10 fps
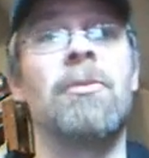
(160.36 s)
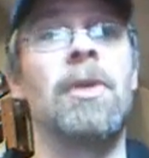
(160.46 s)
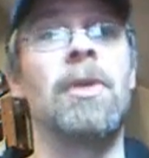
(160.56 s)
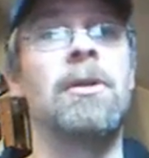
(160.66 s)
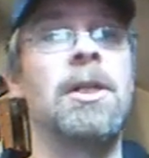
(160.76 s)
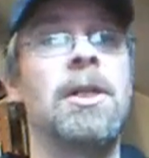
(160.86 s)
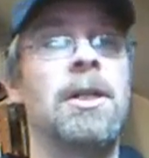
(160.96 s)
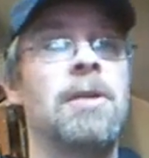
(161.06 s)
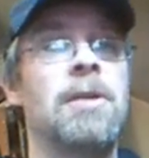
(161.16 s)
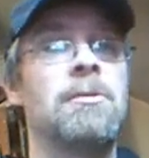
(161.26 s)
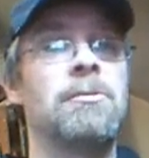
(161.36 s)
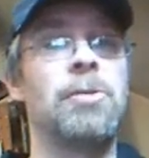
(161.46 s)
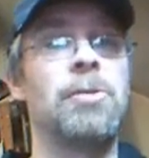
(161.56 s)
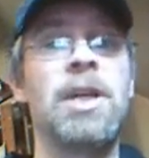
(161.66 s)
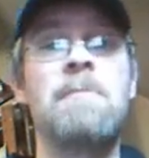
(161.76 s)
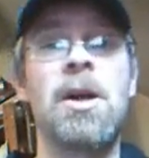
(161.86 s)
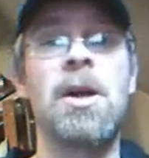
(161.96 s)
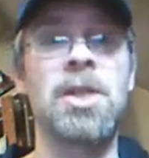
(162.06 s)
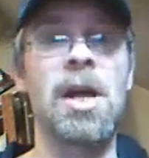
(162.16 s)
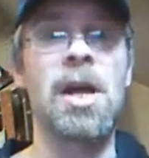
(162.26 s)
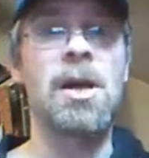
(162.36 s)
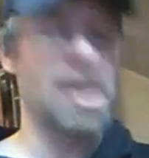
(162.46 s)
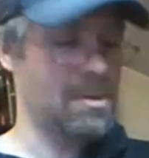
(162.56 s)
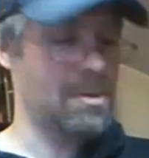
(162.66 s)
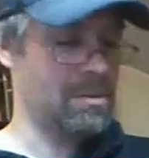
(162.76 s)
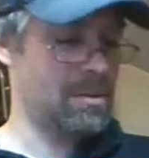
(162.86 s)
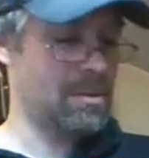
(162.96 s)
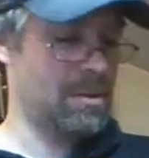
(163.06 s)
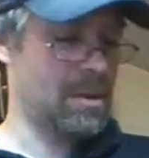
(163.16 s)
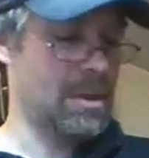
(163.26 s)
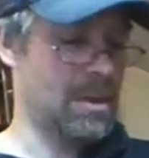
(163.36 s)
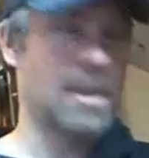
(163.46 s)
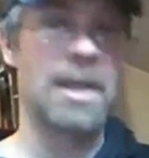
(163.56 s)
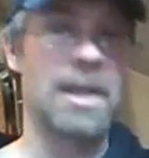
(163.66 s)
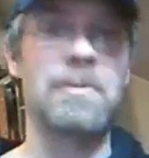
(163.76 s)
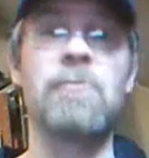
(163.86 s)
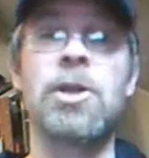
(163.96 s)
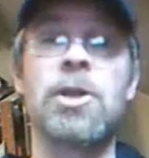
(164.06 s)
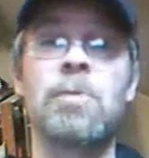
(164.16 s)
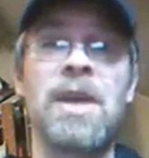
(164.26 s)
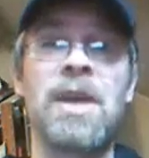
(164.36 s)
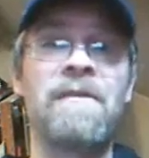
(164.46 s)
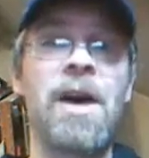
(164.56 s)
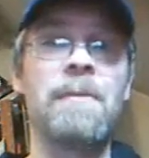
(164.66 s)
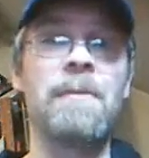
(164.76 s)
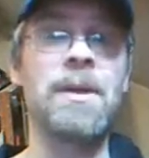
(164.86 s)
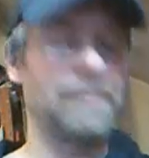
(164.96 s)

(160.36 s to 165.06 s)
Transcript: oh, I don't know, Rocky Marciano. That'd be Richard P. Feynman.